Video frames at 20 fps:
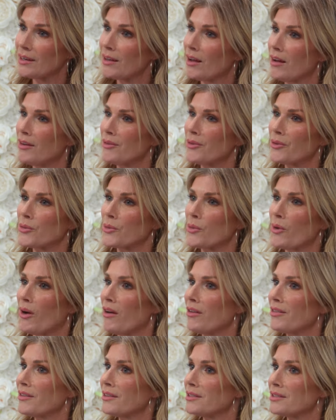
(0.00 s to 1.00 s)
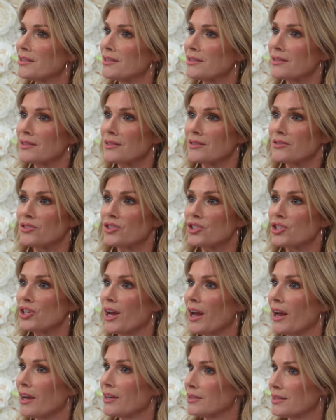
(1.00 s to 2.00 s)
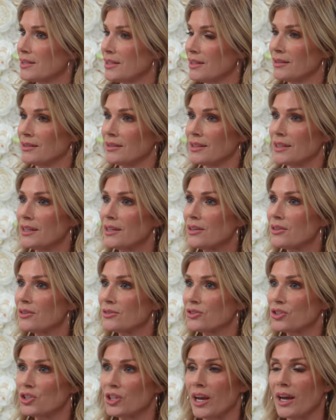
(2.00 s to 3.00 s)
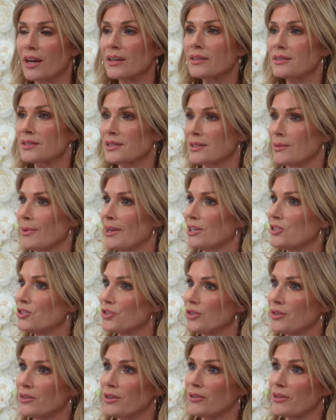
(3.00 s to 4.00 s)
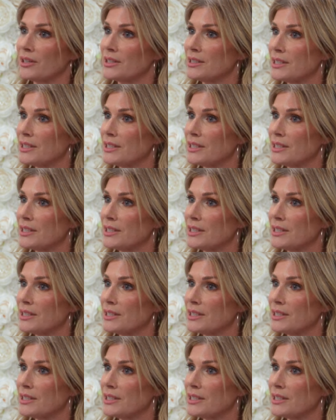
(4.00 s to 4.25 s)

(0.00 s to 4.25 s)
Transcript: and um, gone through all these checks and legal checks to make sure you're a